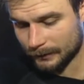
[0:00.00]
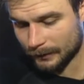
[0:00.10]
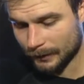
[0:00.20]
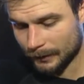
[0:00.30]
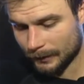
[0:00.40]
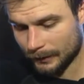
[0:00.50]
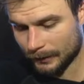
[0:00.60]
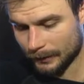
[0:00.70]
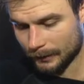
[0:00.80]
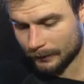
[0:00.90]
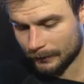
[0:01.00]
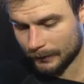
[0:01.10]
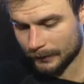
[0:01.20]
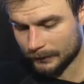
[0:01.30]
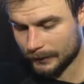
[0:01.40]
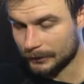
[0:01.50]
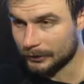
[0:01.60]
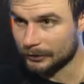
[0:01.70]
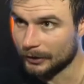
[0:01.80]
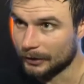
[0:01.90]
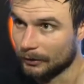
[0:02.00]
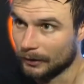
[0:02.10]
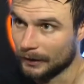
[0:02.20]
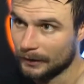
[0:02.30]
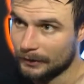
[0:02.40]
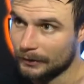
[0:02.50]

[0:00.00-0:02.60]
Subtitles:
and I think they just start going in.